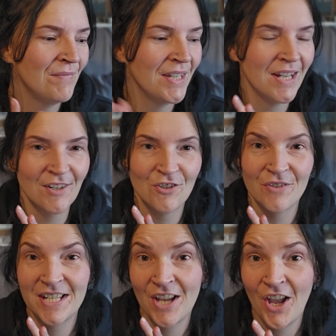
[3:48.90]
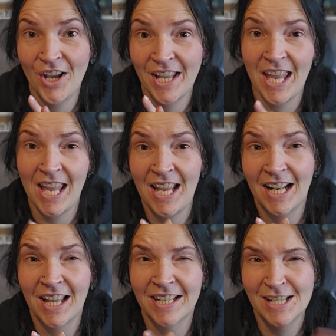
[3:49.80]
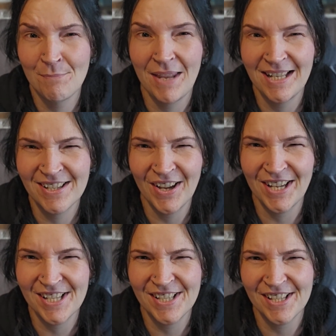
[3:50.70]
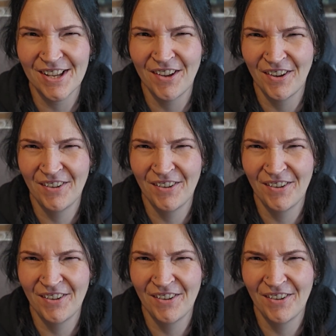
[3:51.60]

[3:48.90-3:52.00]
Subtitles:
the country Turkey, like, to me, Turkey's